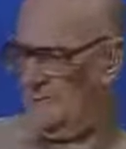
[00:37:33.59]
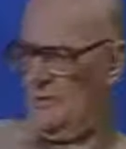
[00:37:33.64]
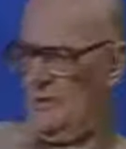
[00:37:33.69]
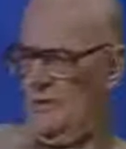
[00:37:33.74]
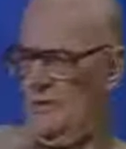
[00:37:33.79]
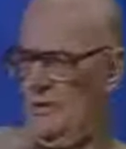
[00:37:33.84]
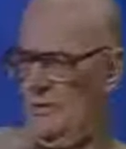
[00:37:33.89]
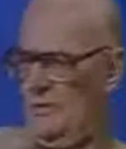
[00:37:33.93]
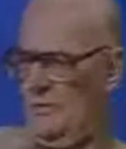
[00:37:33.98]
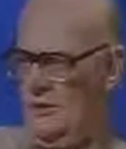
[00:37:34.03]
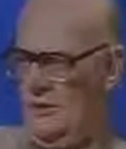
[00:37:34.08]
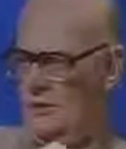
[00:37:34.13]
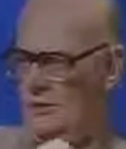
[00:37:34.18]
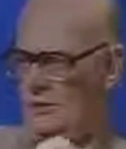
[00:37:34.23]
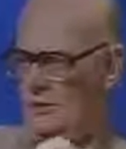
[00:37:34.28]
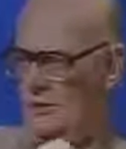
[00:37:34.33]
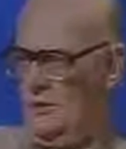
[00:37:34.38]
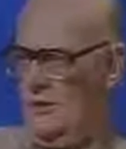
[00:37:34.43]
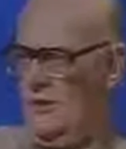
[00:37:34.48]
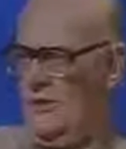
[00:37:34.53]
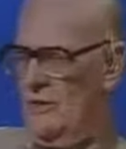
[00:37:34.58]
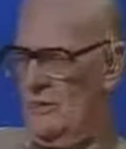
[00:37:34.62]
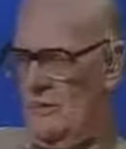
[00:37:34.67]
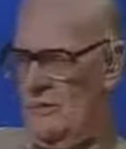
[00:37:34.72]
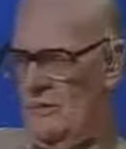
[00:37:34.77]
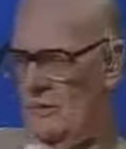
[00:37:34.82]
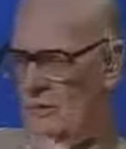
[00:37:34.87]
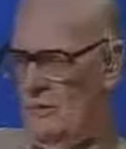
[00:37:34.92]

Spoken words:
Now, as to whether we will